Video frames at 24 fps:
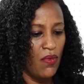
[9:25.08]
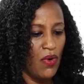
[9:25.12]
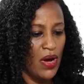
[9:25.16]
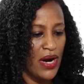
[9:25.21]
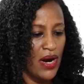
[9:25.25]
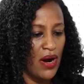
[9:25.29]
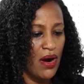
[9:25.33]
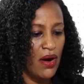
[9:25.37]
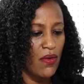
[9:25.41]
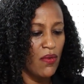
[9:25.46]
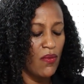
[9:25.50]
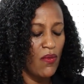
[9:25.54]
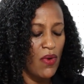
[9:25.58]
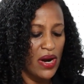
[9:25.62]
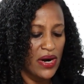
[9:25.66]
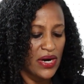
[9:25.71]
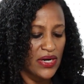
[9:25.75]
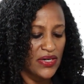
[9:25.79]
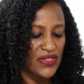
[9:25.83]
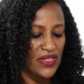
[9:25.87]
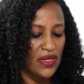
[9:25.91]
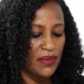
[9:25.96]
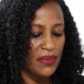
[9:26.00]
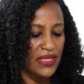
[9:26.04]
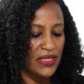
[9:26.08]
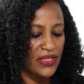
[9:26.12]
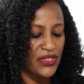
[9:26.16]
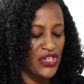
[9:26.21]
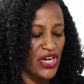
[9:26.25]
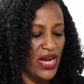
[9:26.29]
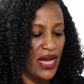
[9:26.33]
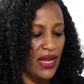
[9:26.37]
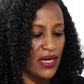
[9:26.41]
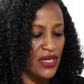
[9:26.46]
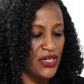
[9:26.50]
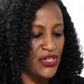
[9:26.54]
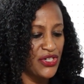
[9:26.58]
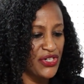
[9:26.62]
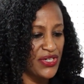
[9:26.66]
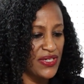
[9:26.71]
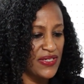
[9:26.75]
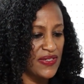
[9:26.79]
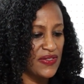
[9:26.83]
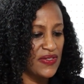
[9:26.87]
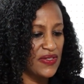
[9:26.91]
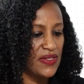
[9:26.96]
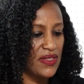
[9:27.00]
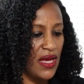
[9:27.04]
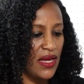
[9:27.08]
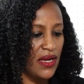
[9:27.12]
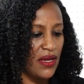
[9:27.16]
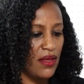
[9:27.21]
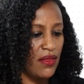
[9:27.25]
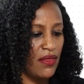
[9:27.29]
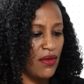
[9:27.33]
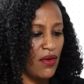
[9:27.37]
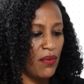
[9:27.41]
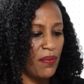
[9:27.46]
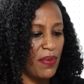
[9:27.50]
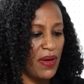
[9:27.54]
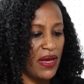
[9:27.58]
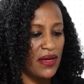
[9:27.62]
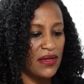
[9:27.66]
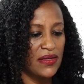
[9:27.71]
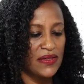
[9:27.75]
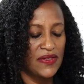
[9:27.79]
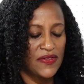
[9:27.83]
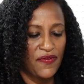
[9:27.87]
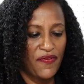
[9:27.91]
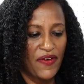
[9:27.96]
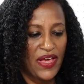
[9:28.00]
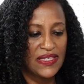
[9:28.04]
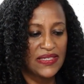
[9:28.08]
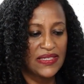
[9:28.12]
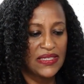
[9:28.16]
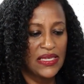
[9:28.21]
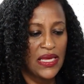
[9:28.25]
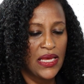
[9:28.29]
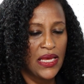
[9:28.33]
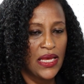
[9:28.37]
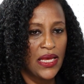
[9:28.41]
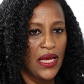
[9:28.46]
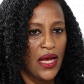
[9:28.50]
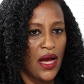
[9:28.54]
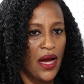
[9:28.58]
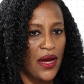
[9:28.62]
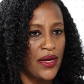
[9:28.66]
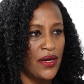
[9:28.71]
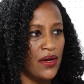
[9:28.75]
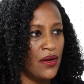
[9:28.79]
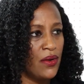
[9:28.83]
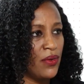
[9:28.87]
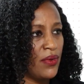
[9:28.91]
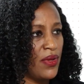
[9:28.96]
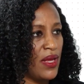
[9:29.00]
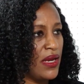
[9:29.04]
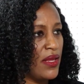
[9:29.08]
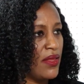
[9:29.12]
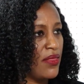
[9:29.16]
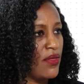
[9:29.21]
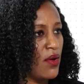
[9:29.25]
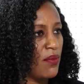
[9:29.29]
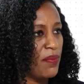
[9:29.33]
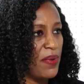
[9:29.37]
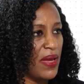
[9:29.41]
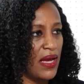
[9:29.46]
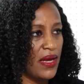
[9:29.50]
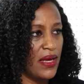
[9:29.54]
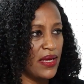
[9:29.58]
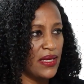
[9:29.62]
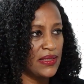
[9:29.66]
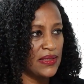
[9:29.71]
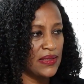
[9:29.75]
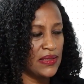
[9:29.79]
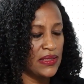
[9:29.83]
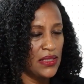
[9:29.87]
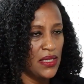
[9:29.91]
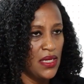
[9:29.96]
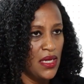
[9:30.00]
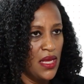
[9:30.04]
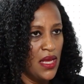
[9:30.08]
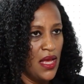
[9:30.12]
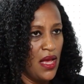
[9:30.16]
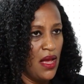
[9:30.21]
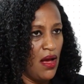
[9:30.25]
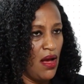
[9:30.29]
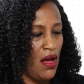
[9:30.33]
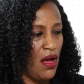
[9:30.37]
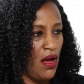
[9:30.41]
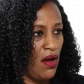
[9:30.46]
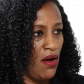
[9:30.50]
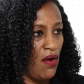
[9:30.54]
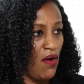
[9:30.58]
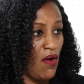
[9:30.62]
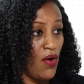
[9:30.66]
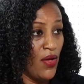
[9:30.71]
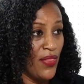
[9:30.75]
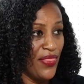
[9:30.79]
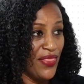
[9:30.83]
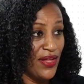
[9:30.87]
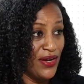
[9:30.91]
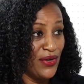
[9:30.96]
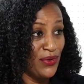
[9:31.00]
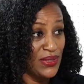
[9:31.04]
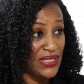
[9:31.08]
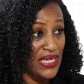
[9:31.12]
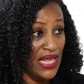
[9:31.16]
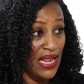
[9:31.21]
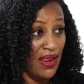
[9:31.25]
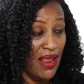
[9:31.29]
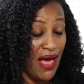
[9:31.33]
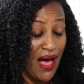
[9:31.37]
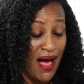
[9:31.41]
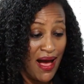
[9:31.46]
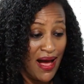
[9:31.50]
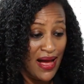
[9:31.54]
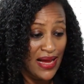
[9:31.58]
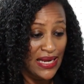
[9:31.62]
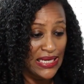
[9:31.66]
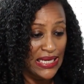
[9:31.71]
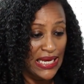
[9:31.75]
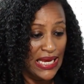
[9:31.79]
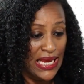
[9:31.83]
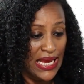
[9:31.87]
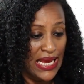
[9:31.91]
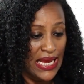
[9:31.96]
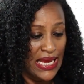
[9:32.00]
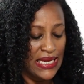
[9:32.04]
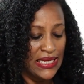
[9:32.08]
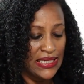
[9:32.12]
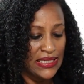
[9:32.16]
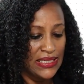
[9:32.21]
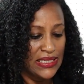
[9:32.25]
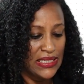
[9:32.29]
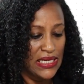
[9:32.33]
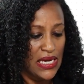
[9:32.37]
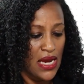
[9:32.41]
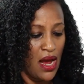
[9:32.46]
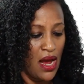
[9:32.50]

are some of the challenges that Ethiopia is facing? I know that Ethiopia is on the news a lot, and